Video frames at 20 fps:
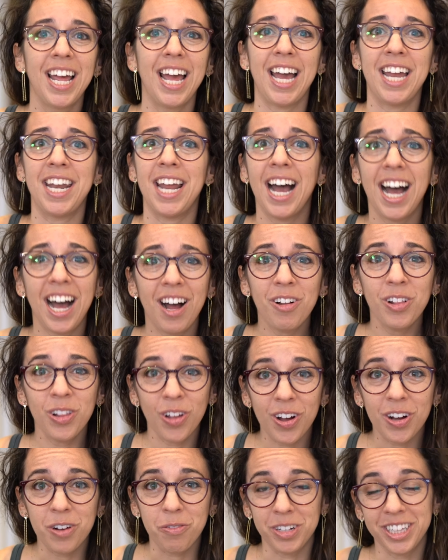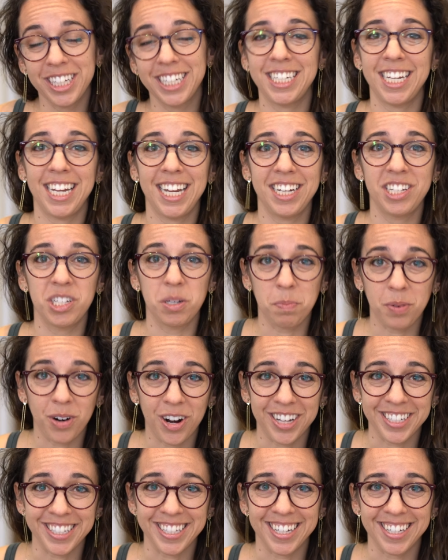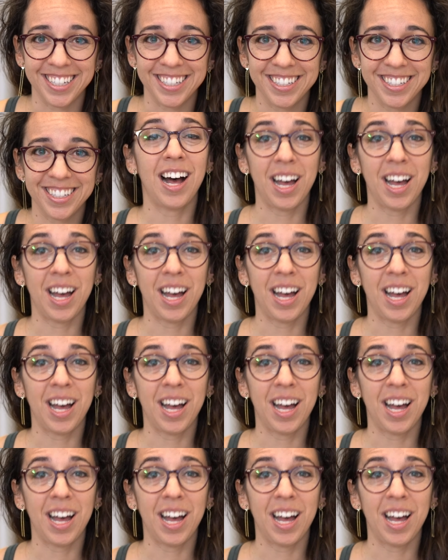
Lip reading: And how long will it take to process?